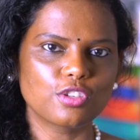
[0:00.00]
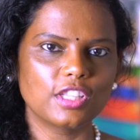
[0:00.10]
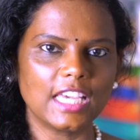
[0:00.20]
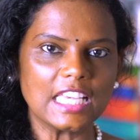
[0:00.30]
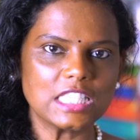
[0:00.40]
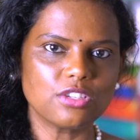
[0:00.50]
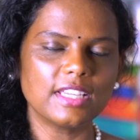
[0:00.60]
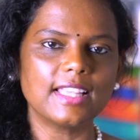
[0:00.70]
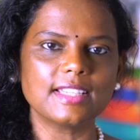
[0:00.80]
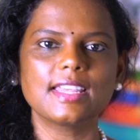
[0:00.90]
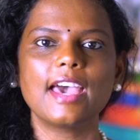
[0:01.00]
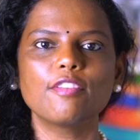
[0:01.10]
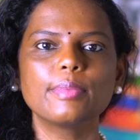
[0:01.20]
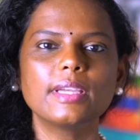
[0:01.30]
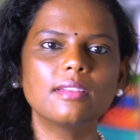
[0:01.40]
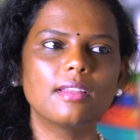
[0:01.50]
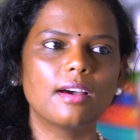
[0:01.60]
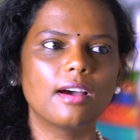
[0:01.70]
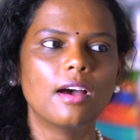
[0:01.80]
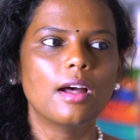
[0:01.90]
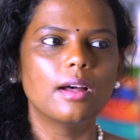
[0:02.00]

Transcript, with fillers: to the history that have been uh,